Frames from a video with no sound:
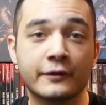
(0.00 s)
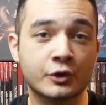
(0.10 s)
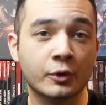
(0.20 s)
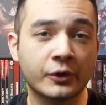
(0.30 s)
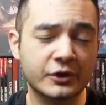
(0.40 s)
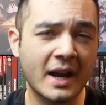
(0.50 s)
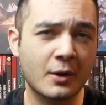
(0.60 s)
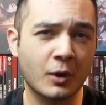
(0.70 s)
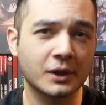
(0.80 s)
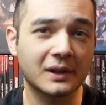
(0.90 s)
If True
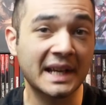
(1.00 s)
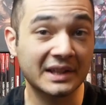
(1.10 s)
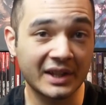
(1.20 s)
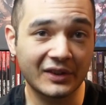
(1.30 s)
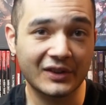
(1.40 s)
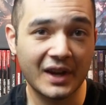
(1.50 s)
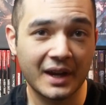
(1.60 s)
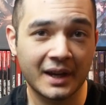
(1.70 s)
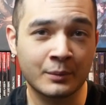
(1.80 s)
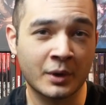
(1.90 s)
Strike worked like this,
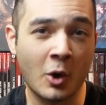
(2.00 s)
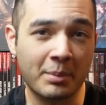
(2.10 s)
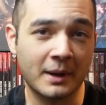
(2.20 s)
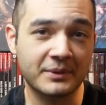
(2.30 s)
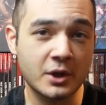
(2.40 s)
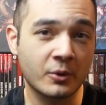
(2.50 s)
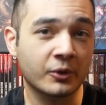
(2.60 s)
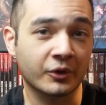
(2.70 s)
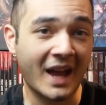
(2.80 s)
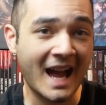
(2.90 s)
it would open up the
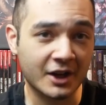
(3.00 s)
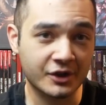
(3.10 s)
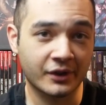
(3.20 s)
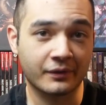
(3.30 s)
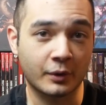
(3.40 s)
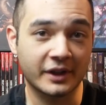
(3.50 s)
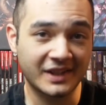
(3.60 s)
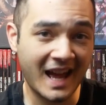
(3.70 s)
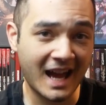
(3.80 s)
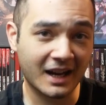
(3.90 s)
user's actions for an
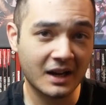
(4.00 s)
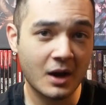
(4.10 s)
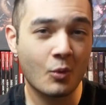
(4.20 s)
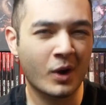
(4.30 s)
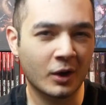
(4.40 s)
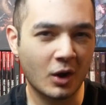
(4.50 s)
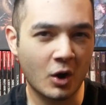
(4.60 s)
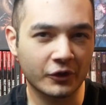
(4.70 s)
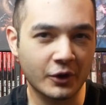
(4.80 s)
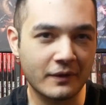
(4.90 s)
attack, while
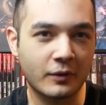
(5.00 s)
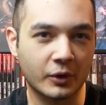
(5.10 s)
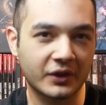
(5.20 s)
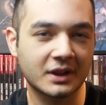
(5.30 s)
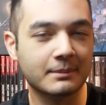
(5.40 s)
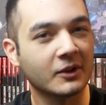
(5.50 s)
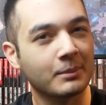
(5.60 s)
also forcing them to